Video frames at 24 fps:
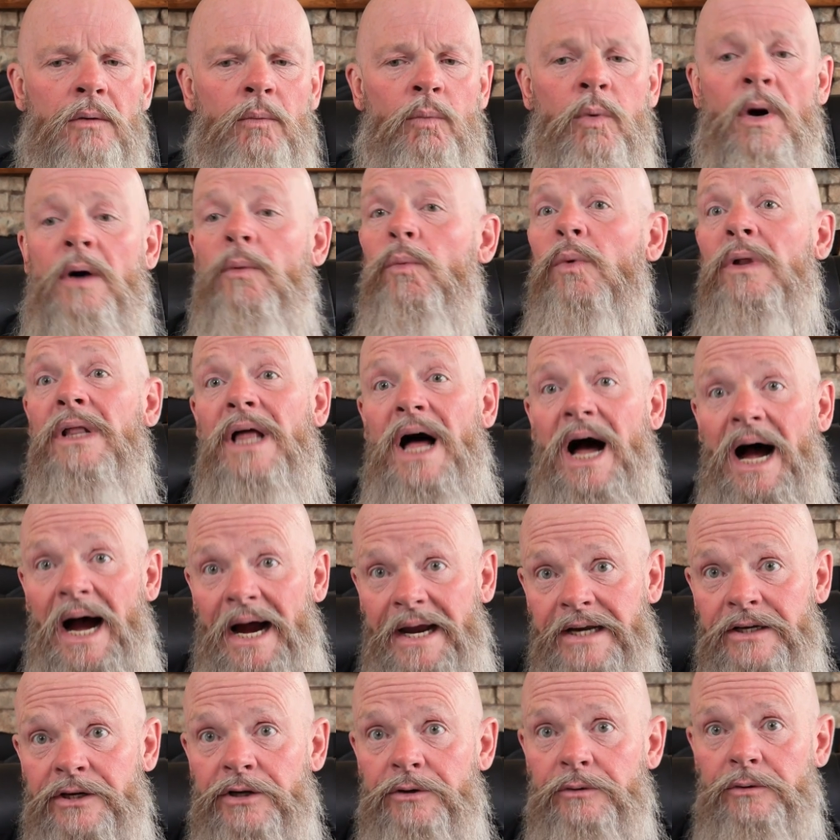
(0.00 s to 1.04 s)
What will
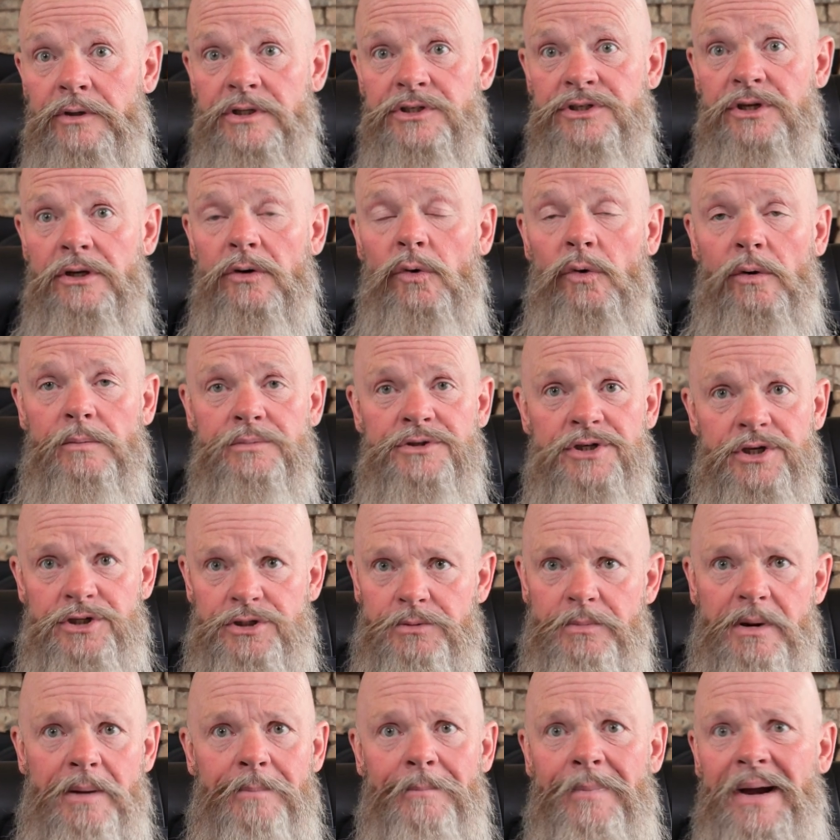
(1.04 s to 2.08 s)
I do as an OM
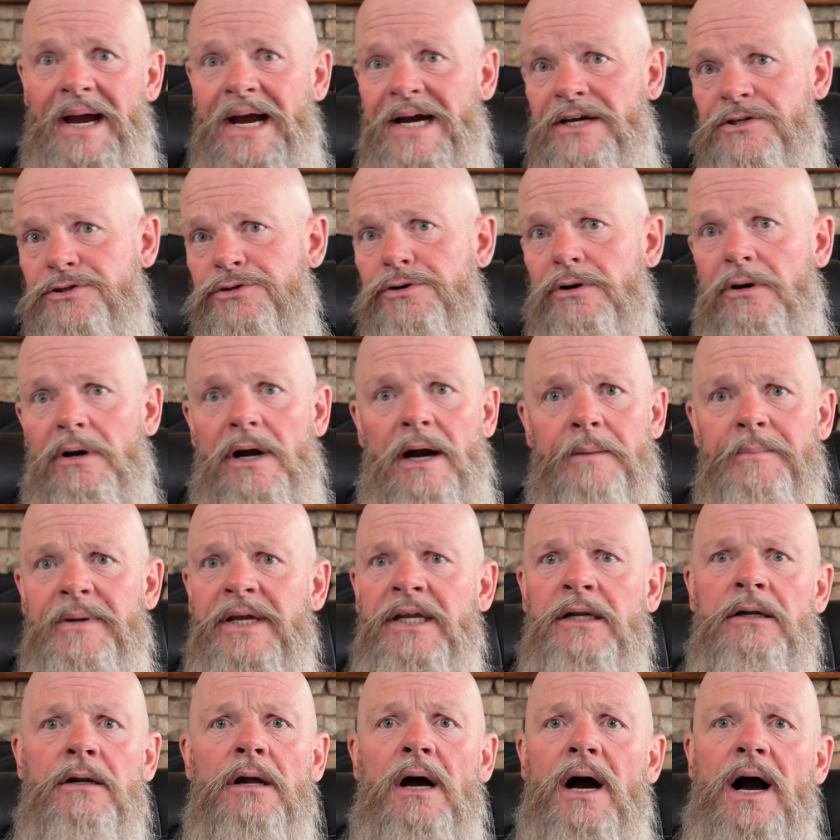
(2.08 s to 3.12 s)
System ambassador? I
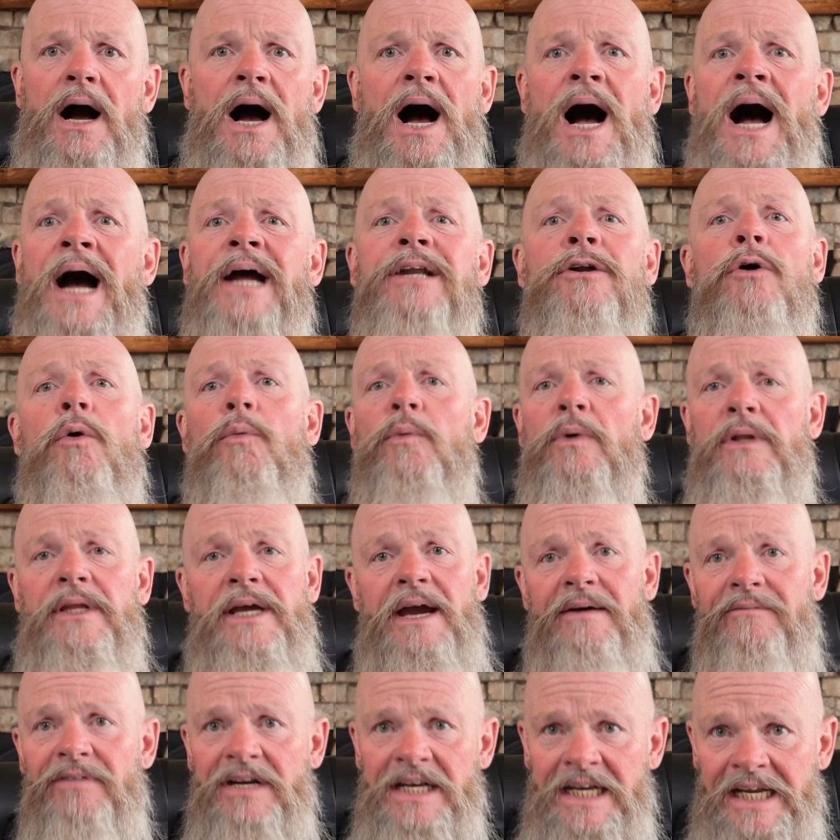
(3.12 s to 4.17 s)
mean, I don't
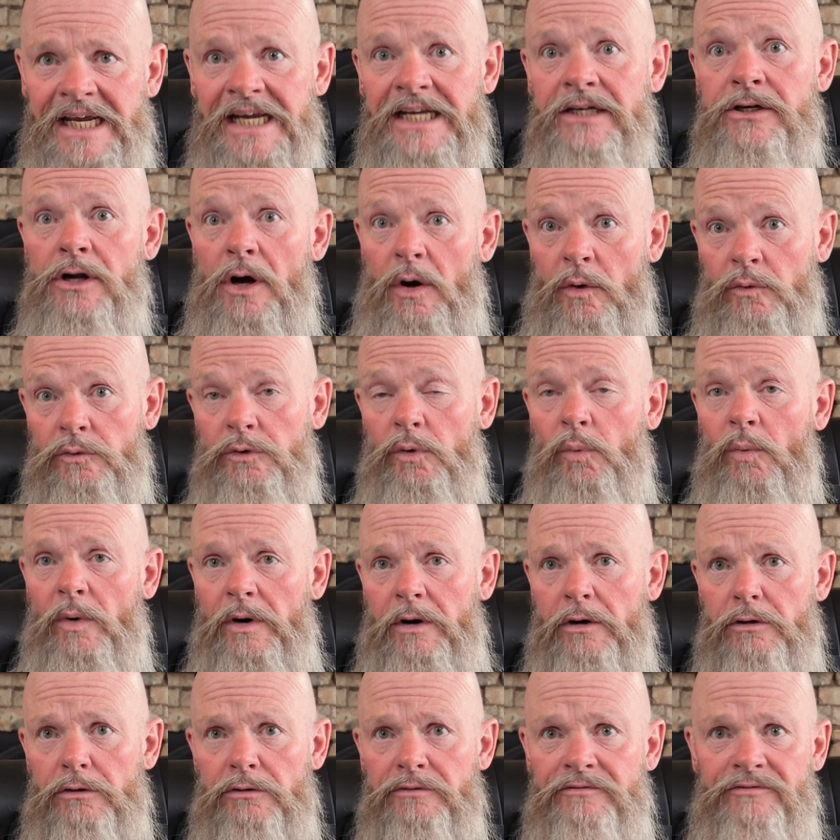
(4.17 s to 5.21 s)
really have a need to own the
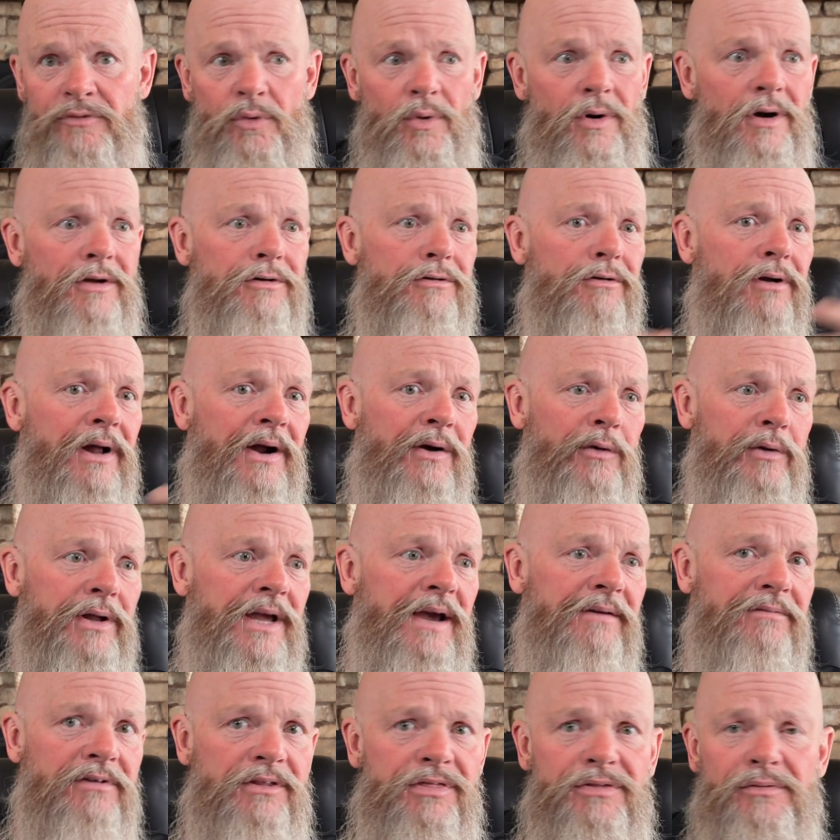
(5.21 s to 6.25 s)
100-400. I
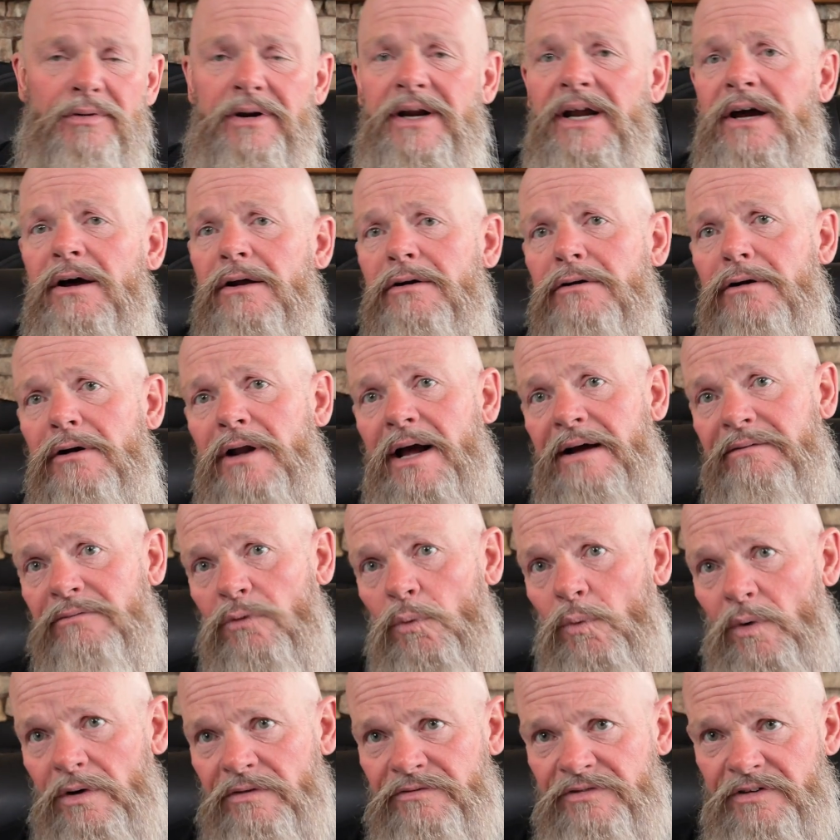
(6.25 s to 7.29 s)
already have a 300. I have
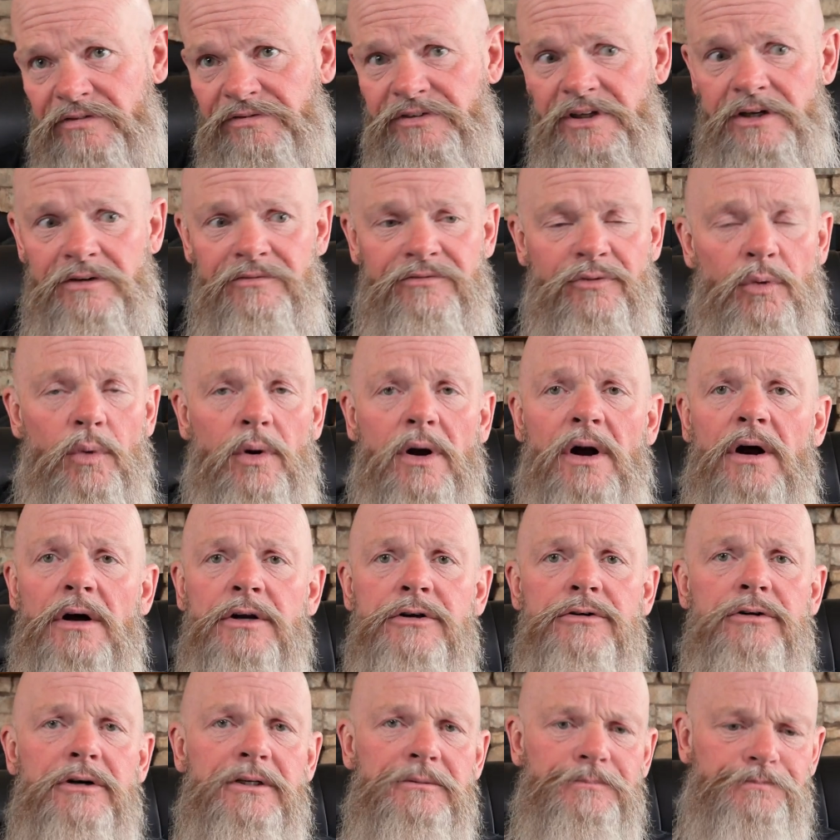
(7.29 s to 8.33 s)
a
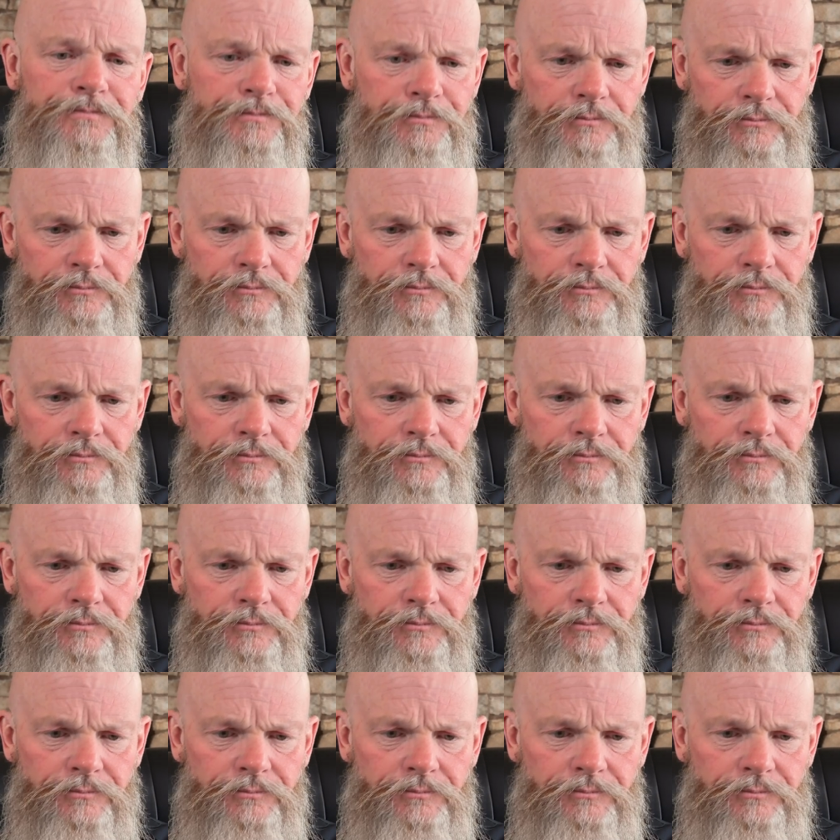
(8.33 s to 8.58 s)
150-400.